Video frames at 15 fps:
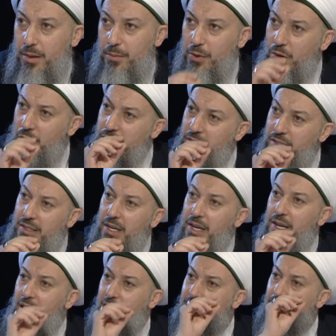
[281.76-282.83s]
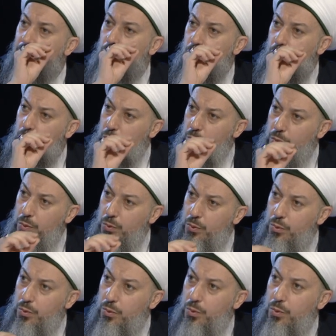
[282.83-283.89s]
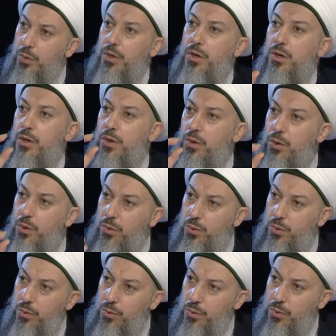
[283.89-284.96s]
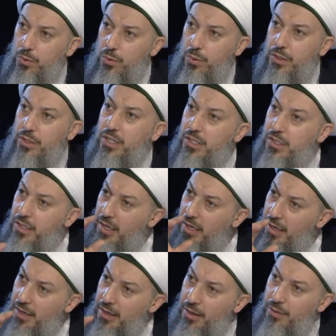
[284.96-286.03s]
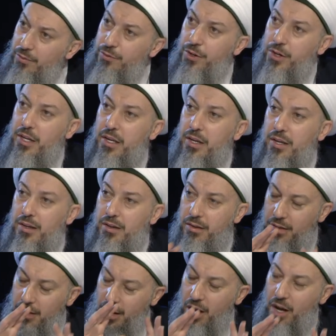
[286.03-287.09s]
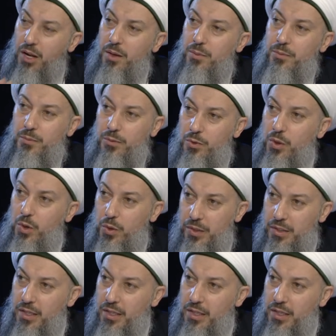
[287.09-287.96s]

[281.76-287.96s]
Because it's like who, who. It's just a very calm noise.